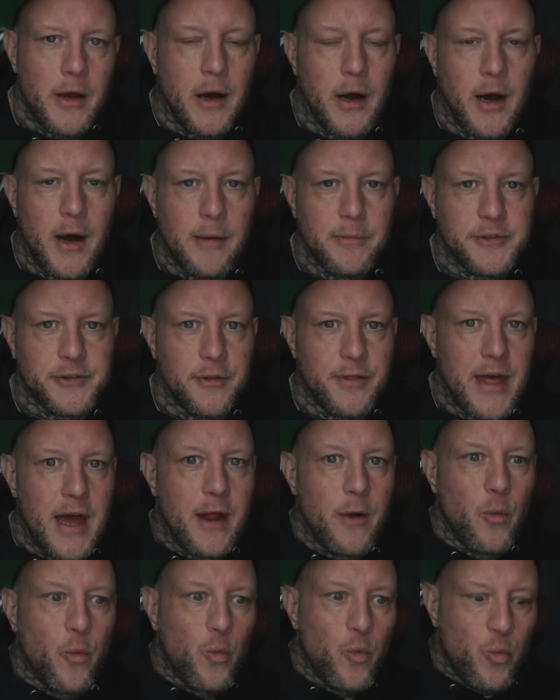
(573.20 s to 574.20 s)
So
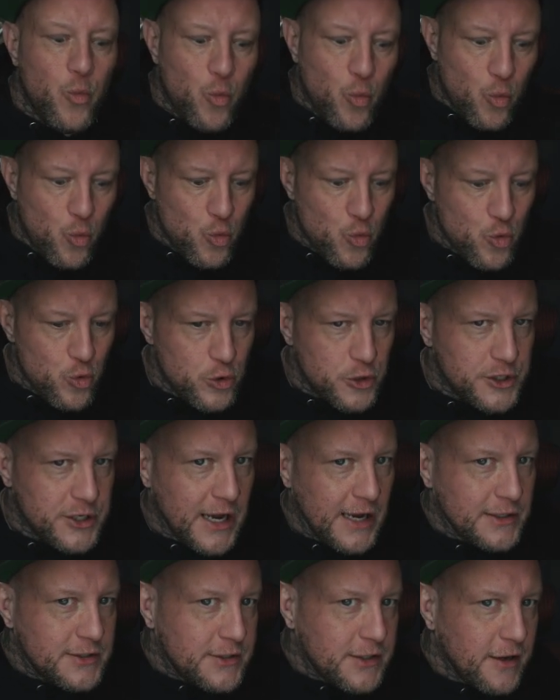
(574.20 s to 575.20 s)
that
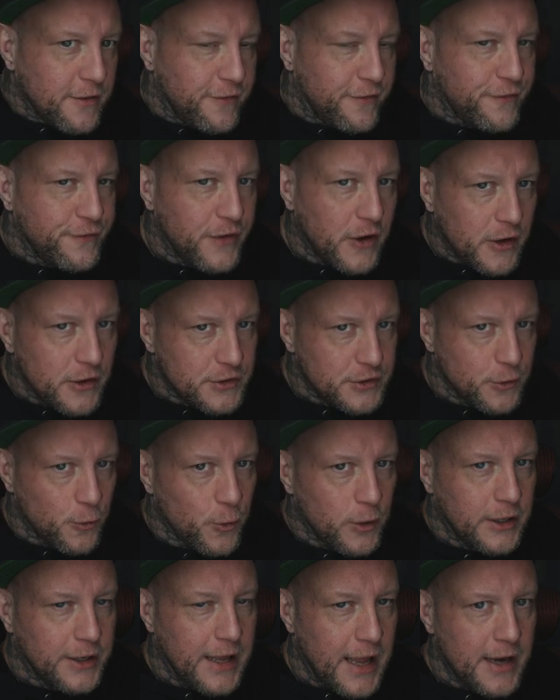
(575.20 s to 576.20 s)
test it first
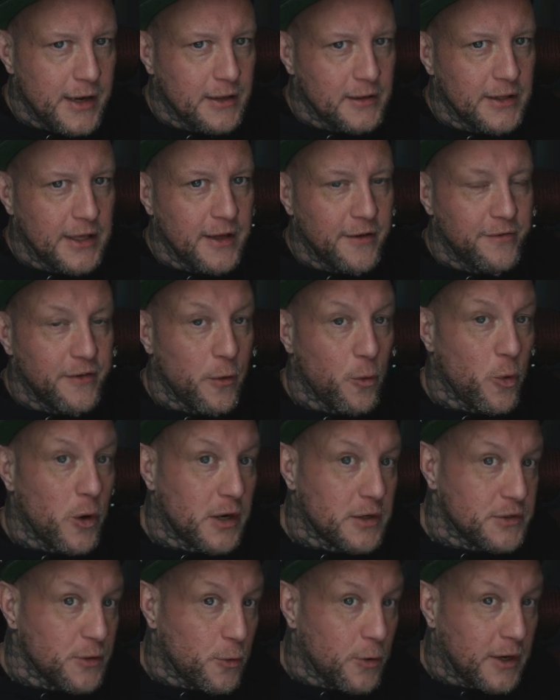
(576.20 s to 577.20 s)
organically. If it
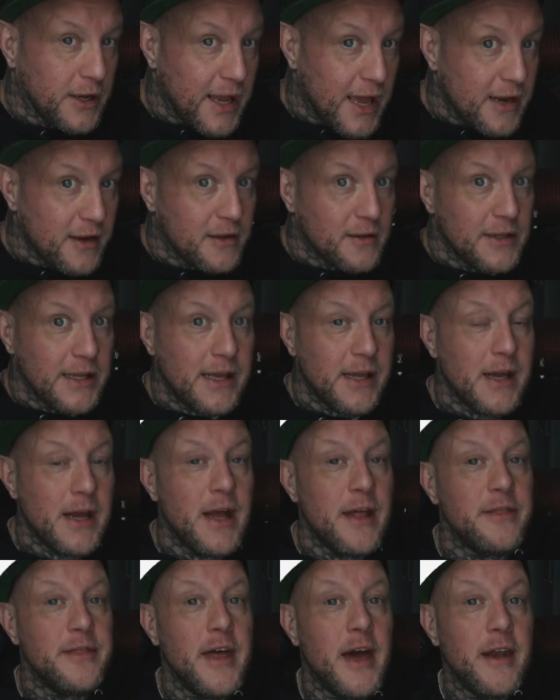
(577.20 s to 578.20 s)
works organically,
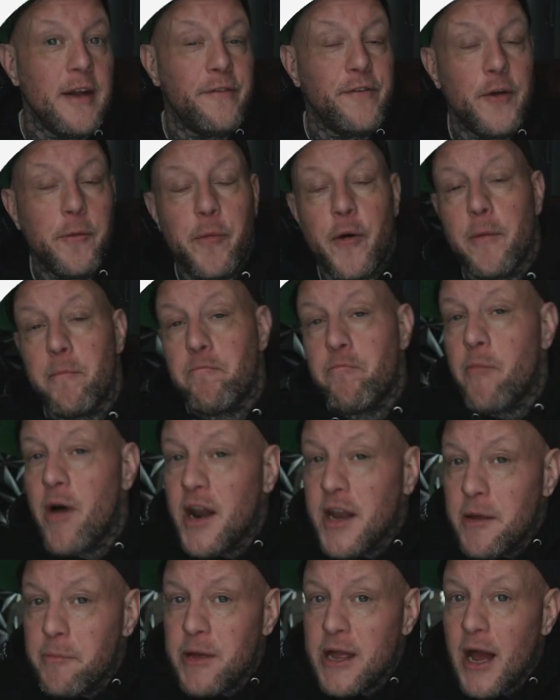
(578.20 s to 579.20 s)
then if you put
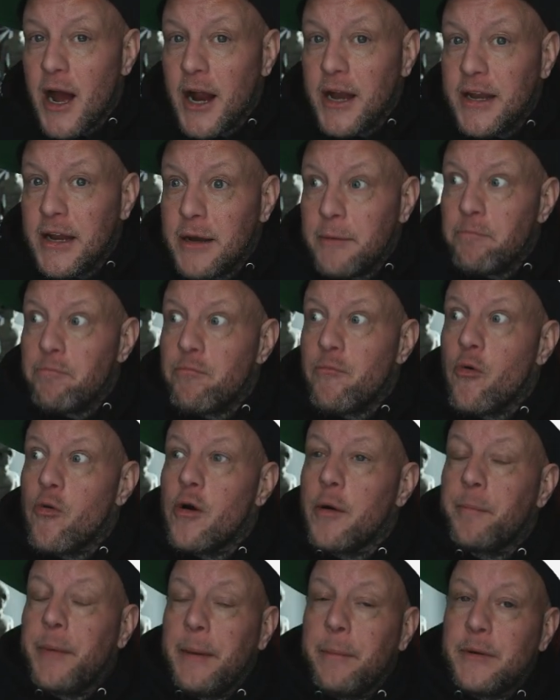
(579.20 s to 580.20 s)
money behind it and more
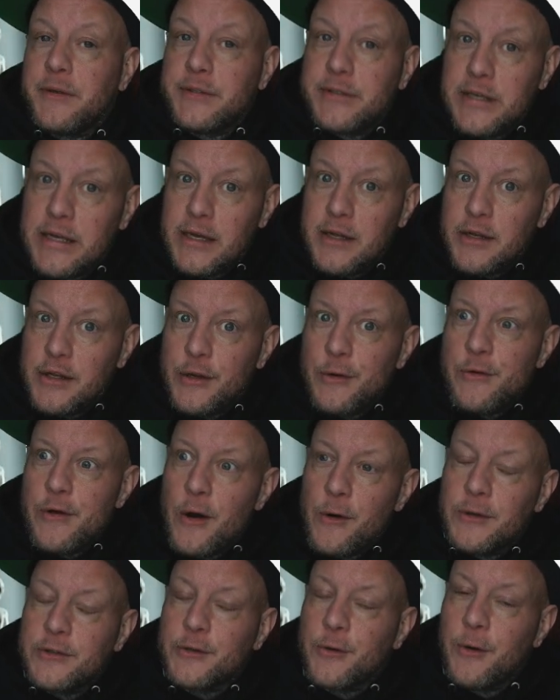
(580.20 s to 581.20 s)
people see it, you
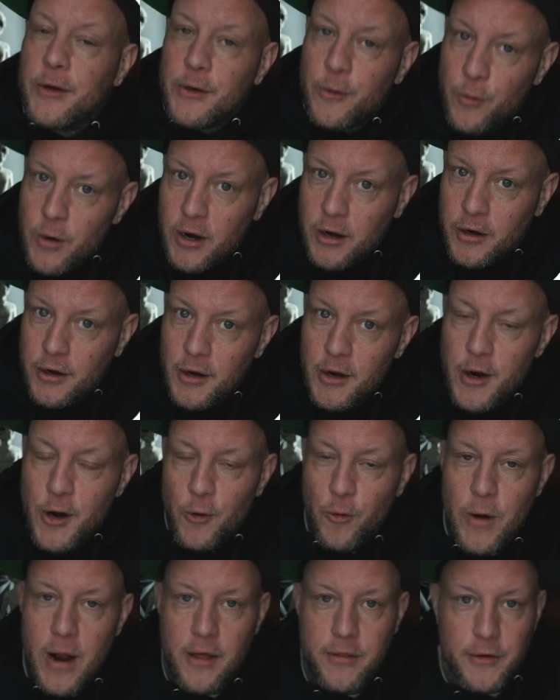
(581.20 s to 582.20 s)
know it's going to work,
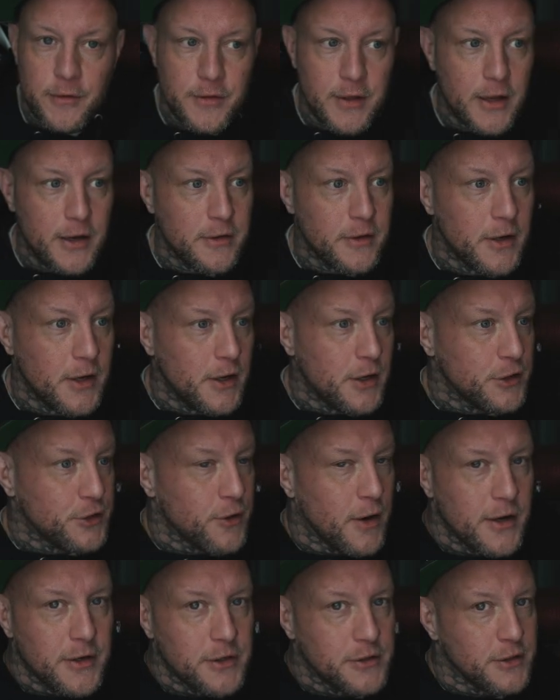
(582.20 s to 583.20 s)
rather than
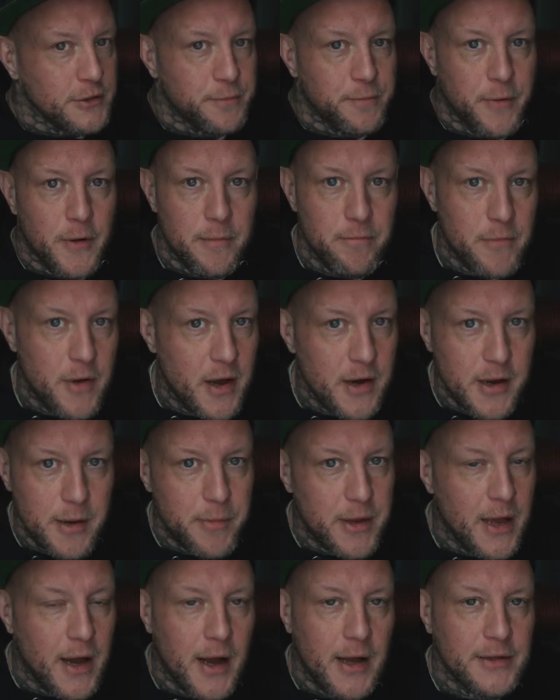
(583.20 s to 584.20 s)
trying to just put money
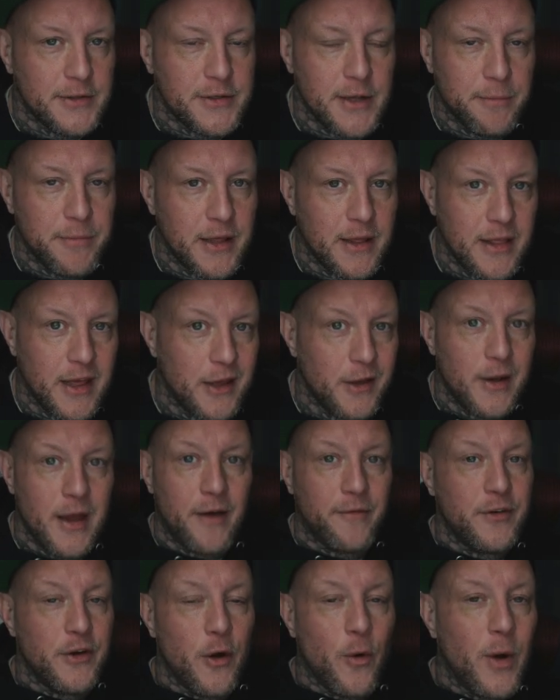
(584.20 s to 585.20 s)
behind something that you
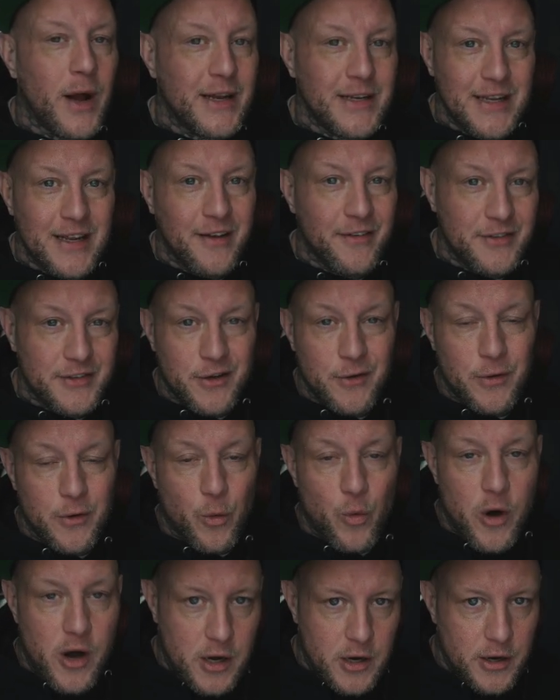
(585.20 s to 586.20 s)
have no idea if it's going to
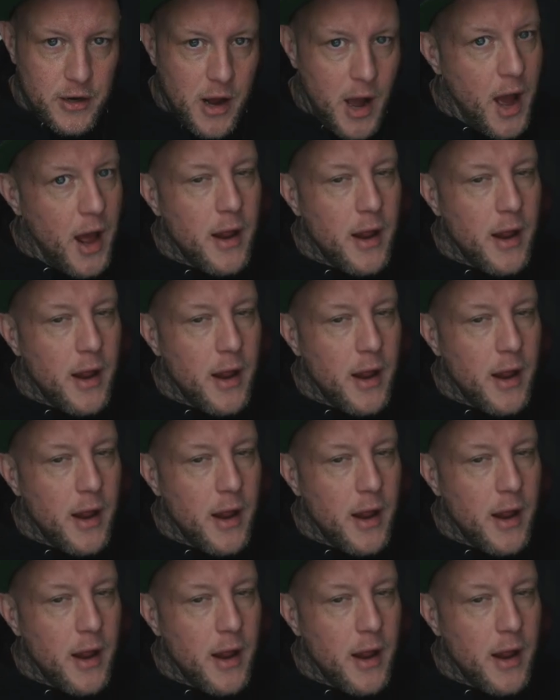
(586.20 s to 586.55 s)
work or not.